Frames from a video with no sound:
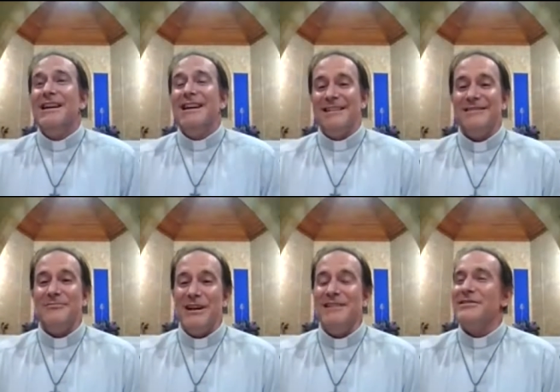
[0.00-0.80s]
and
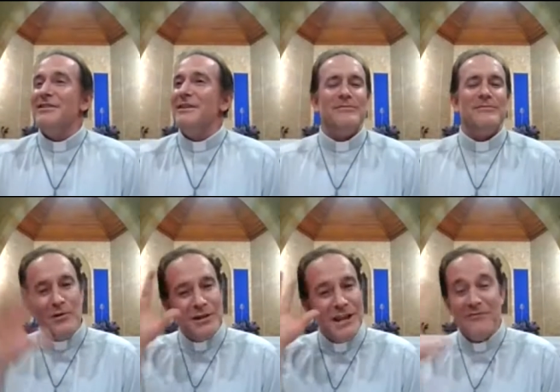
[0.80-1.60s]
many times, I will
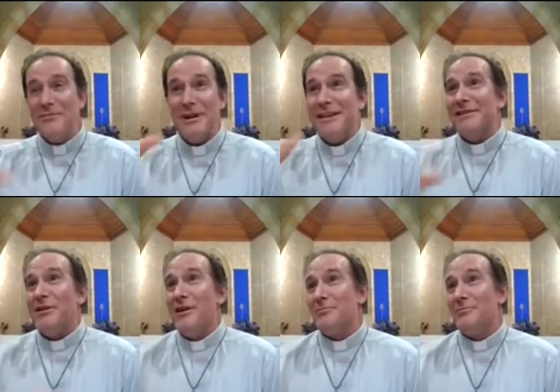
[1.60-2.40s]
never be that
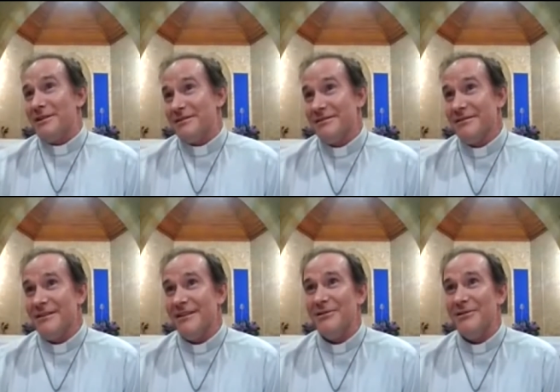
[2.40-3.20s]
type of priest. I
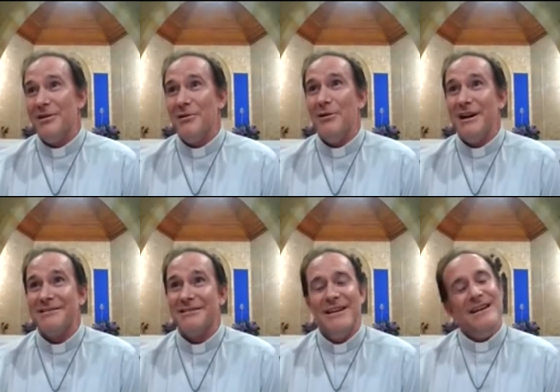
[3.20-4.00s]
will always,
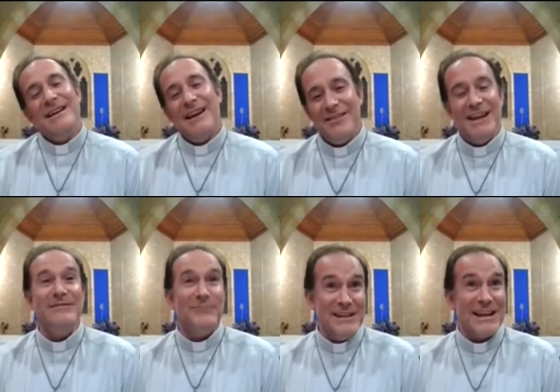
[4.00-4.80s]
and then
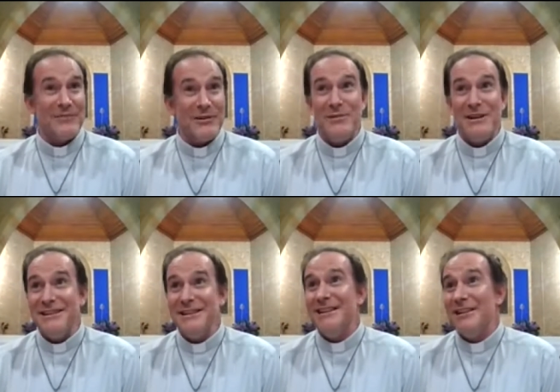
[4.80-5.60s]
when you get very
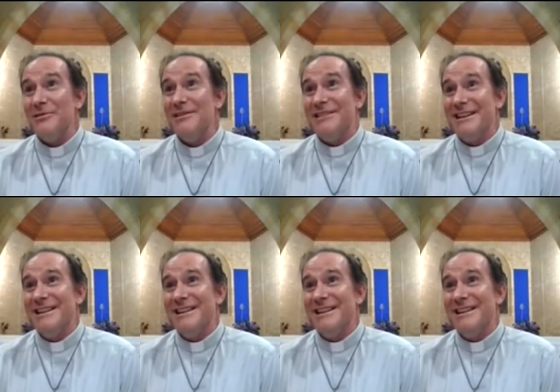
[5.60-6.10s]
busy and you get all the things,